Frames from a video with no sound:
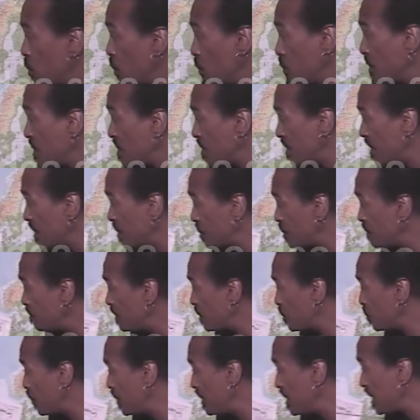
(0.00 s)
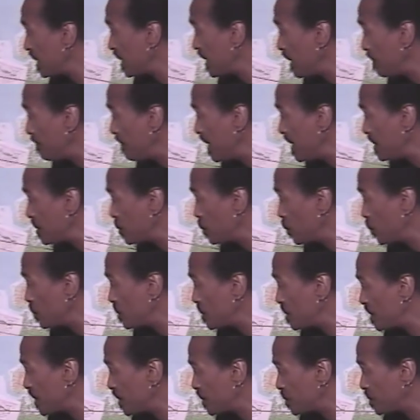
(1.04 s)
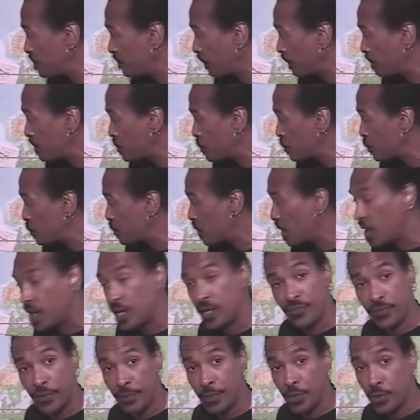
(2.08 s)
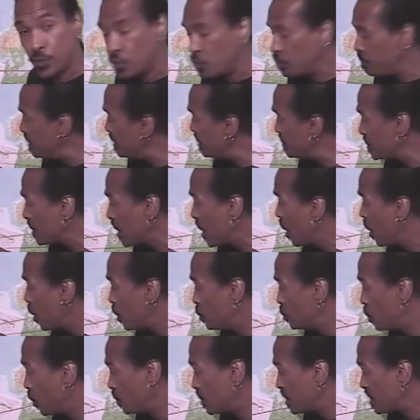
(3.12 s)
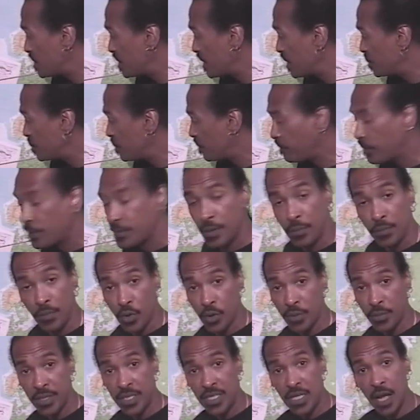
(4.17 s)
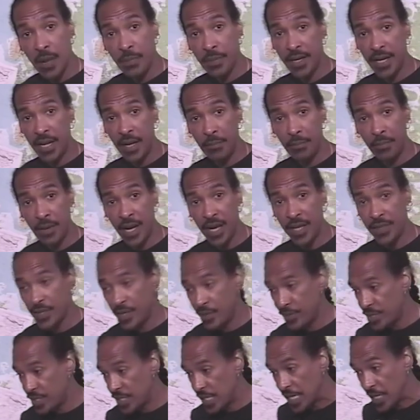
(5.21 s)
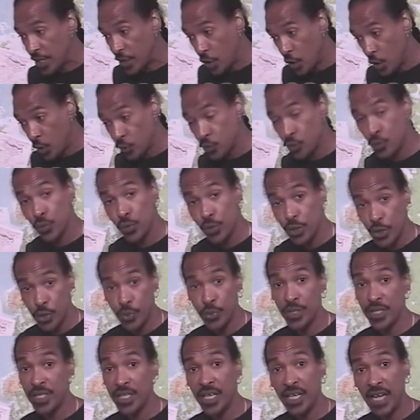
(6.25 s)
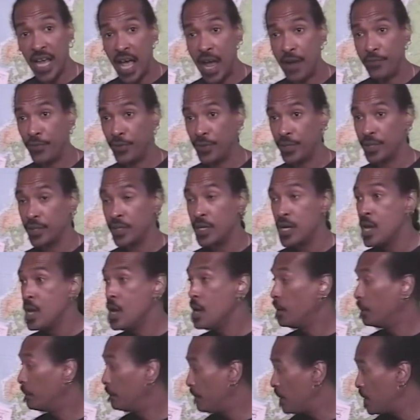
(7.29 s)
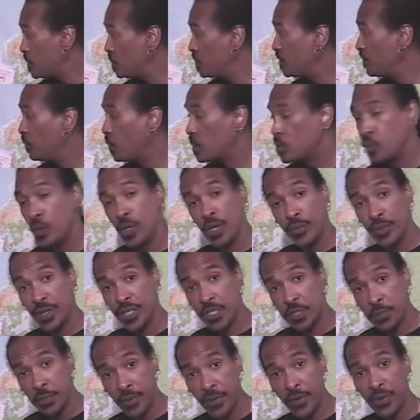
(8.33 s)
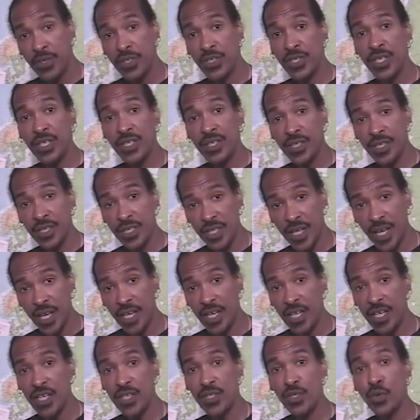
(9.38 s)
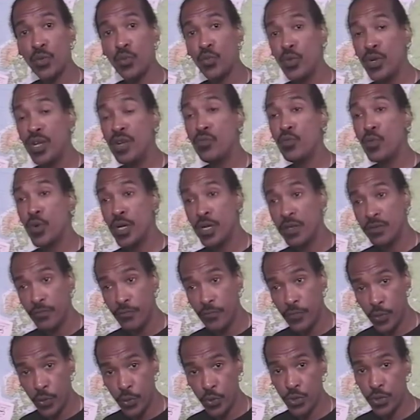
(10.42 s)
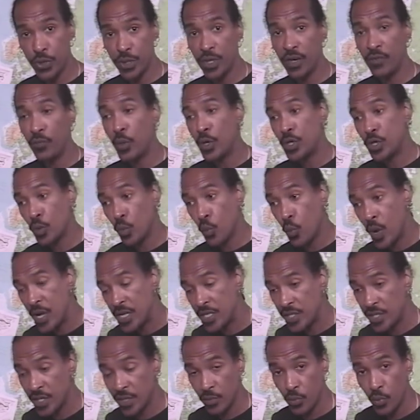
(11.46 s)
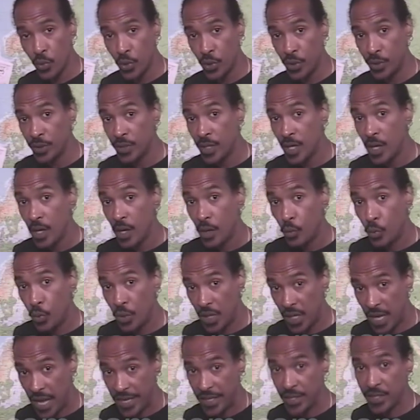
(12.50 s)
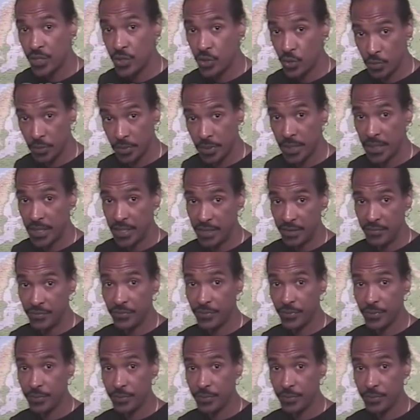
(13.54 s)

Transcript: no distinction between the Kemites, no distinctions from the, uh, from the Nubians, no distinction from the Monomotapa Empire. There is a cultural unity in Africa. Much of what we are experiencing today is a rewritten version of what the Western world would like us to believe.